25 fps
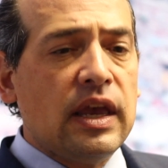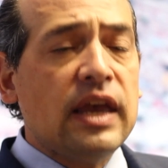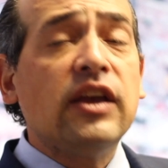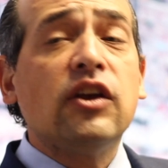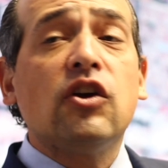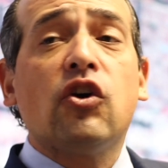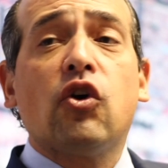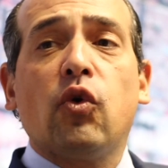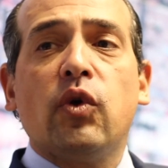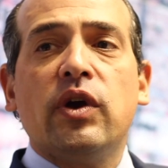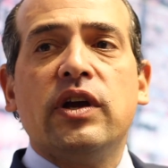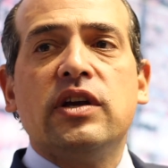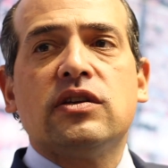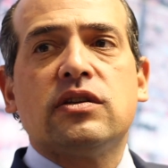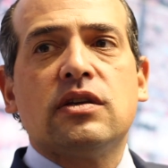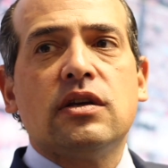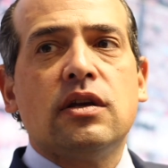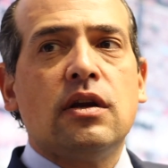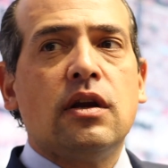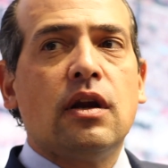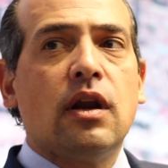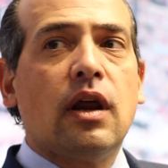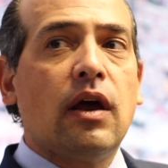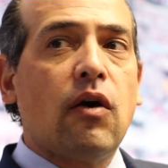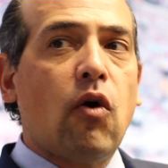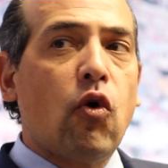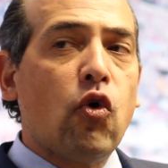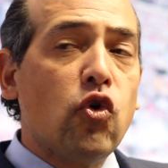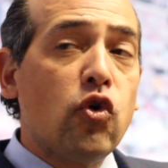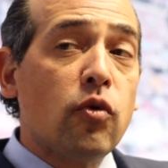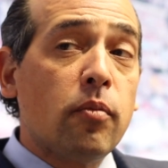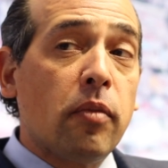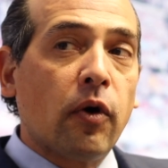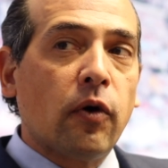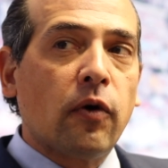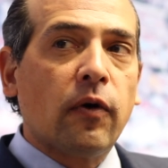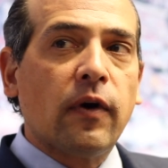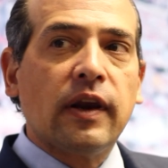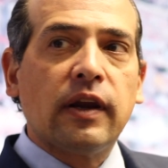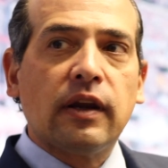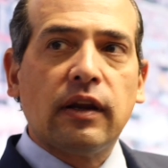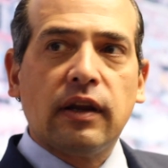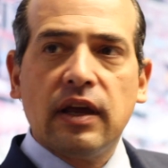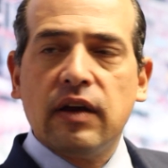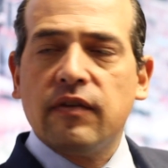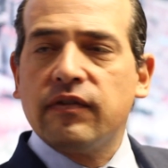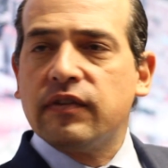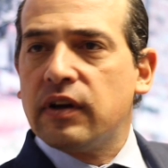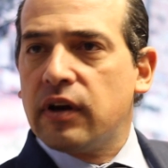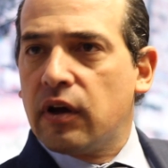increase in Uber and
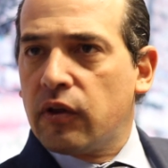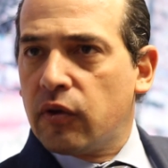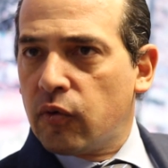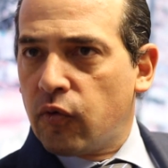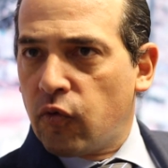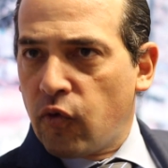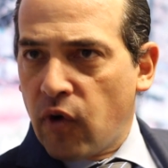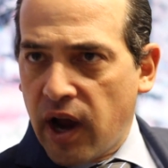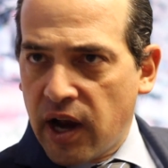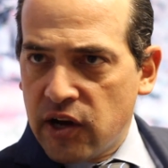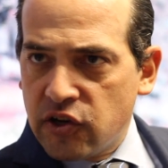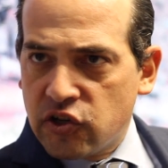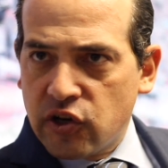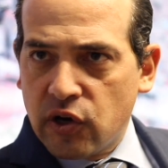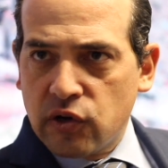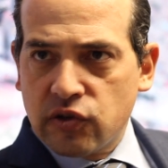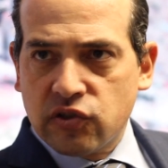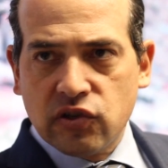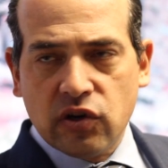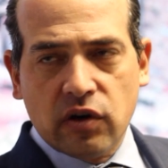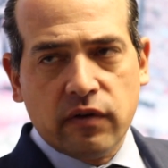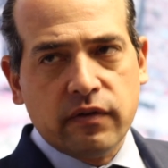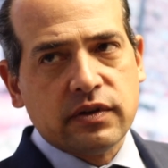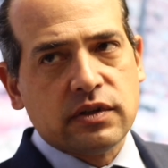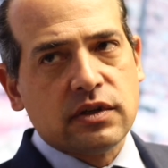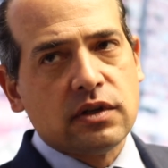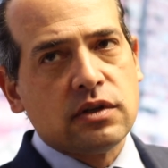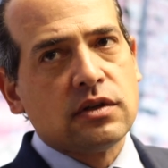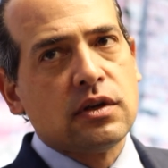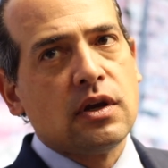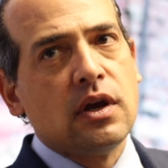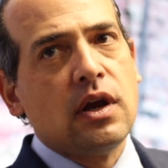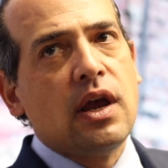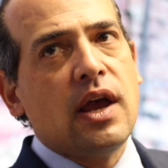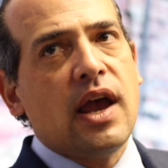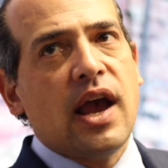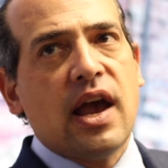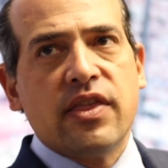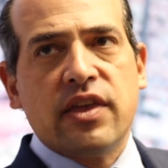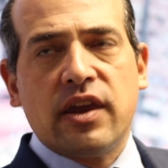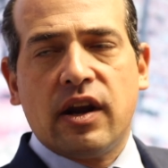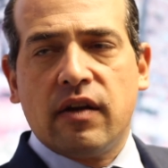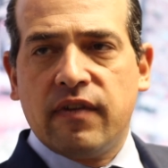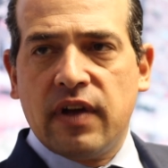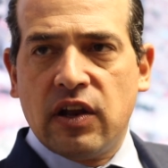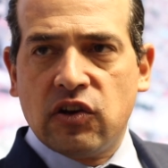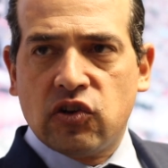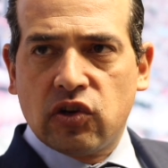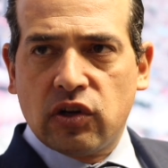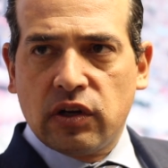Lyft and other rideshare services, and
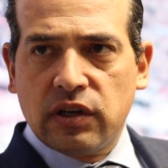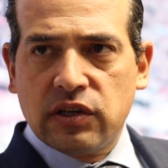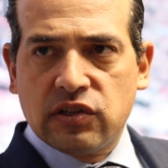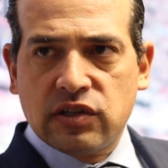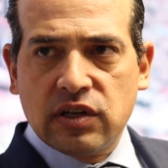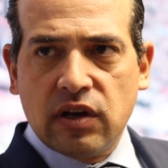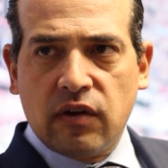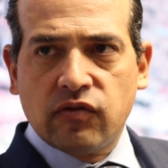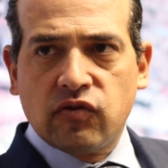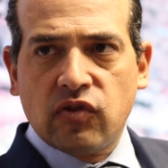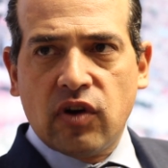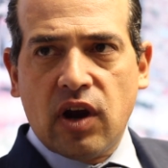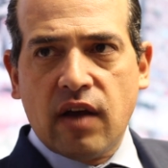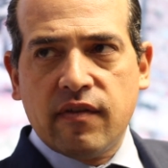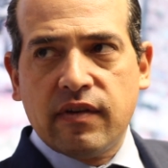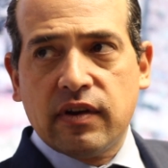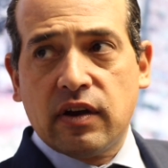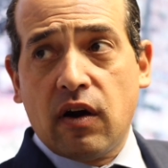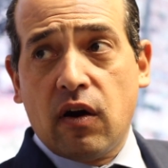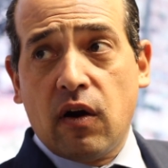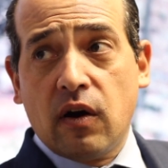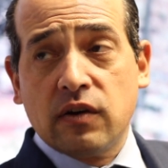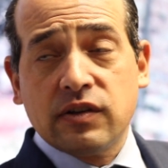then eventually self-driving